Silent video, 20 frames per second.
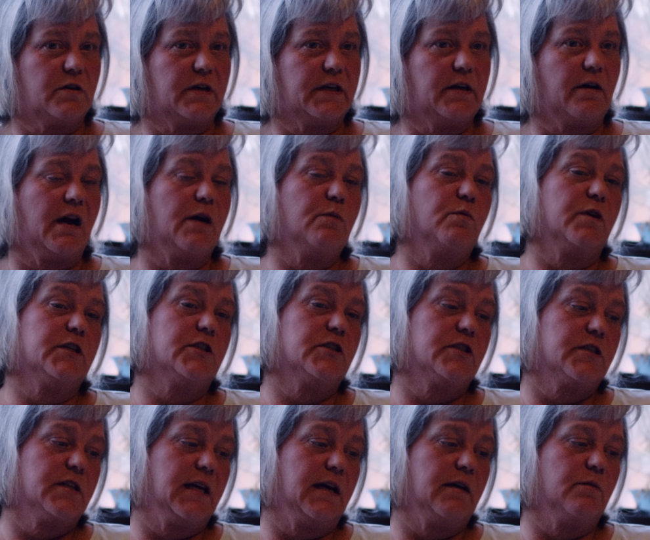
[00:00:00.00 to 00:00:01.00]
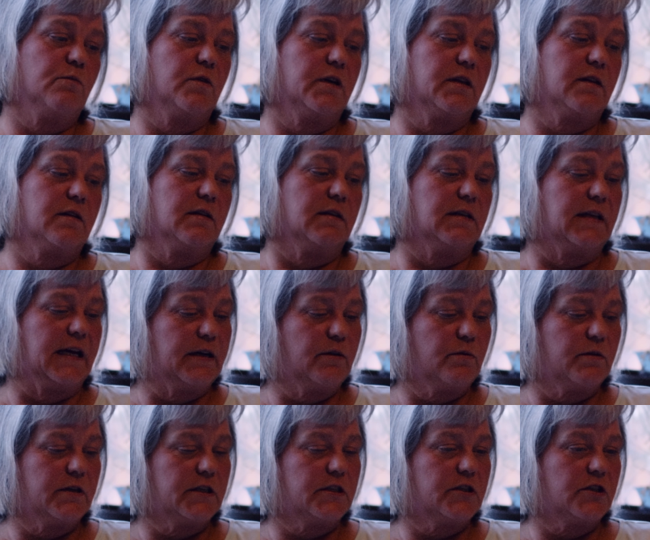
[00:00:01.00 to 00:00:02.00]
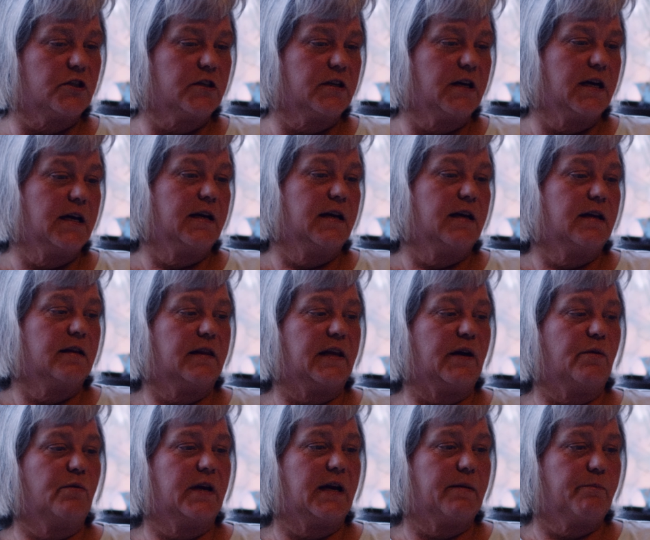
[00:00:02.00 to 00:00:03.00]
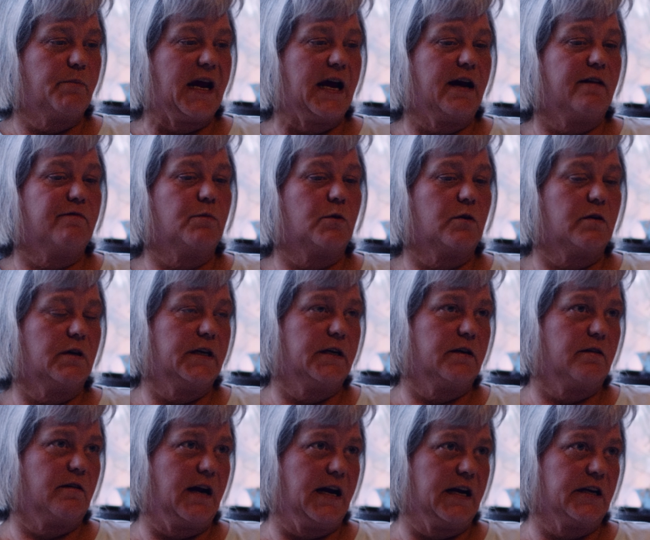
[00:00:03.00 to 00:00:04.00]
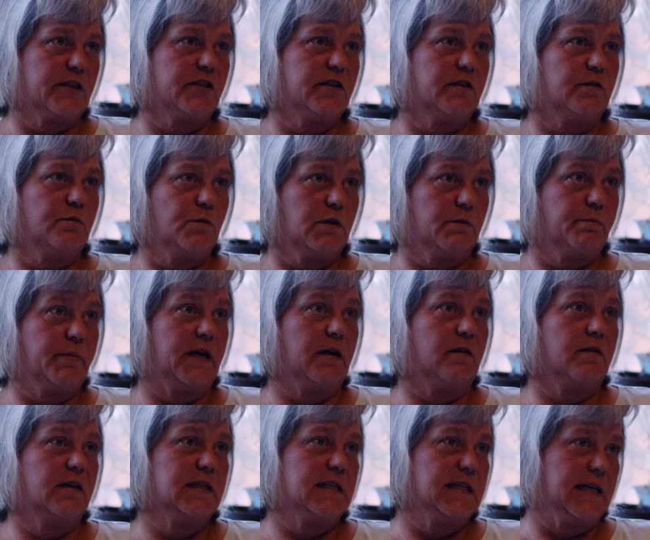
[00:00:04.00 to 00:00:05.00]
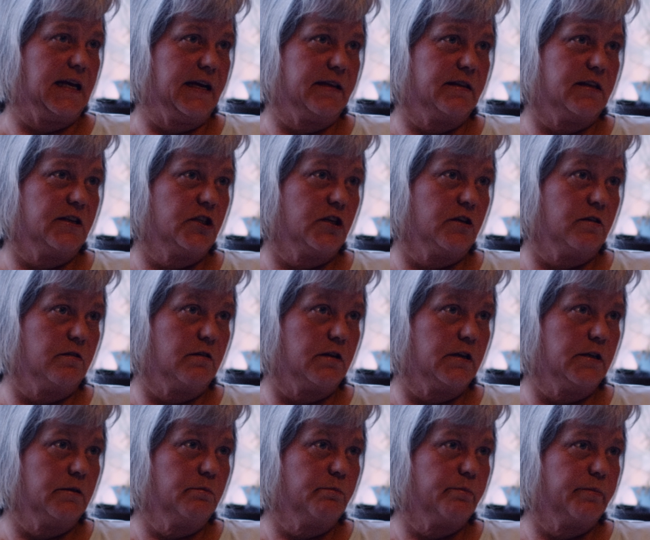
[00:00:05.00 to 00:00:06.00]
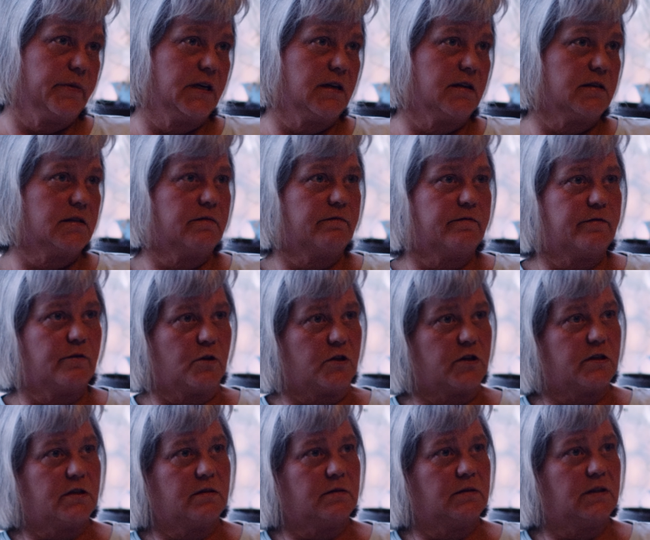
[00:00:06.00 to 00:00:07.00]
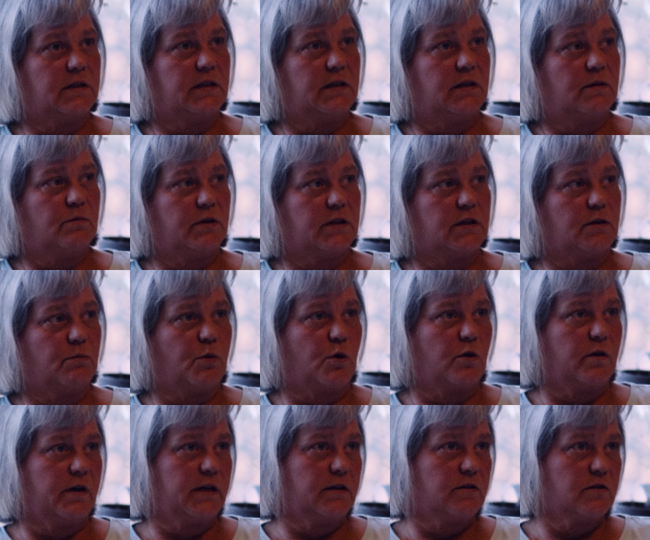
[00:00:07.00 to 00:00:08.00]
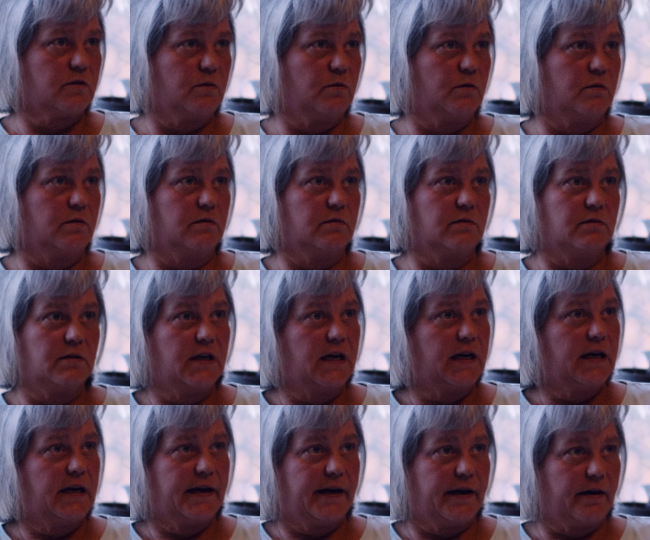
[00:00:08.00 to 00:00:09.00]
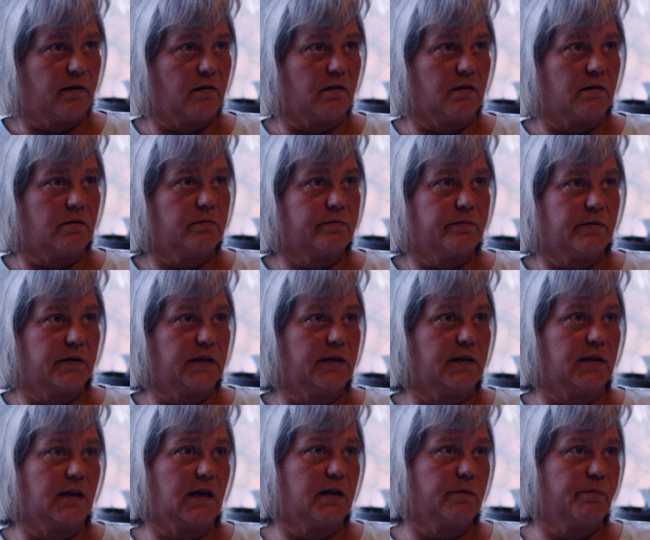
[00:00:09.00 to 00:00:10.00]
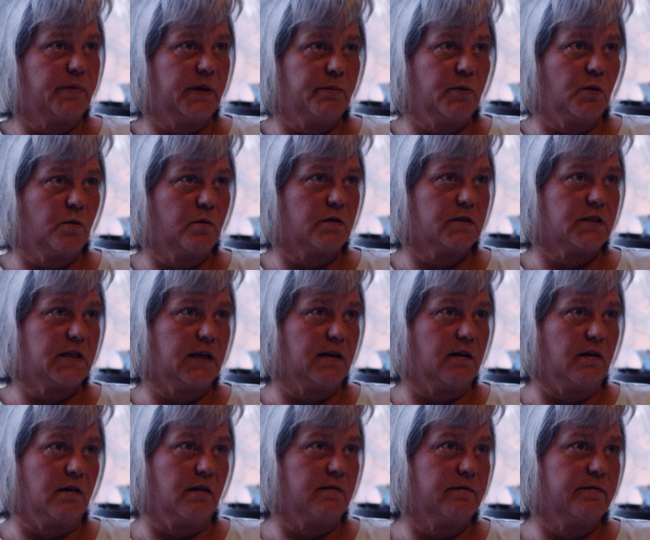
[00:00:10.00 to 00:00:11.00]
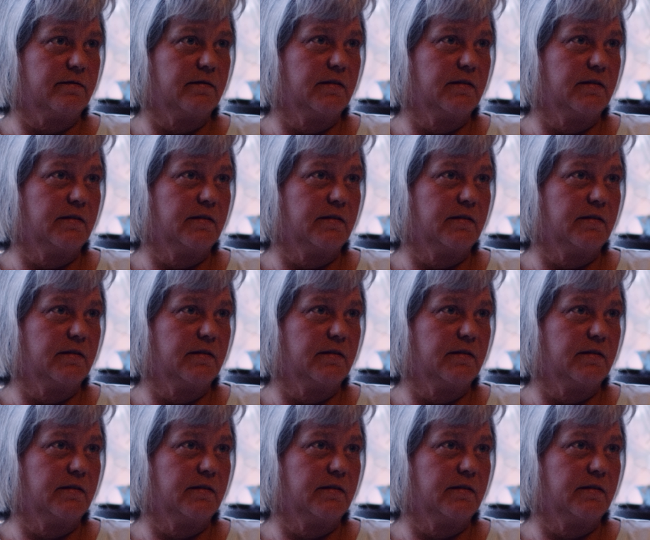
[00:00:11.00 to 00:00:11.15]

I wish that with the language, they would have more interaction with parents and the children, because unfortunately, with the boarding school era, when a lot of people were sent off,